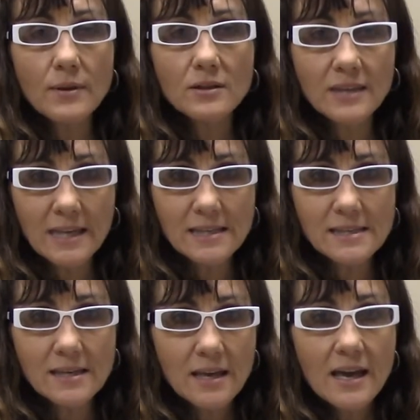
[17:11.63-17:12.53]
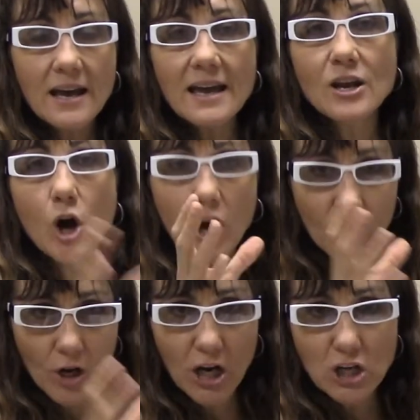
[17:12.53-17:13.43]
lease, and all
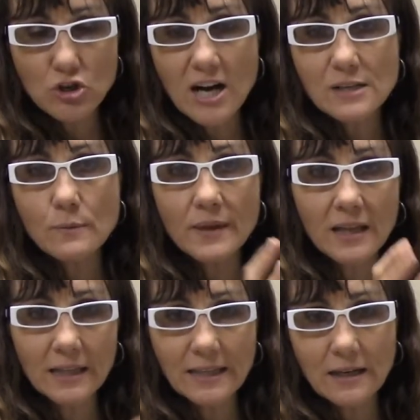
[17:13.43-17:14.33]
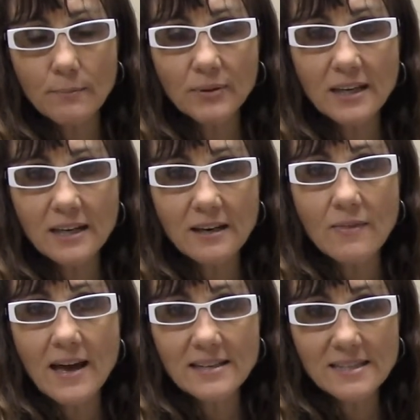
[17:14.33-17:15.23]
the contracts will be completed
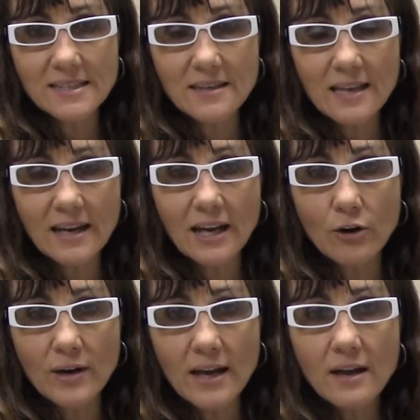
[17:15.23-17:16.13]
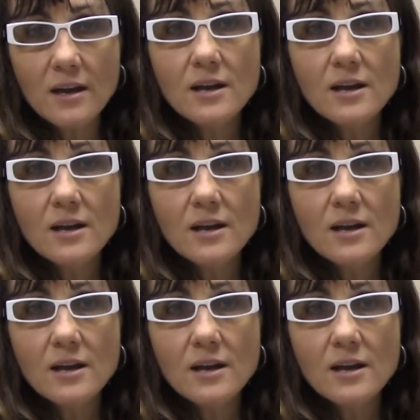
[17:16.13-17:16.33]
in that area.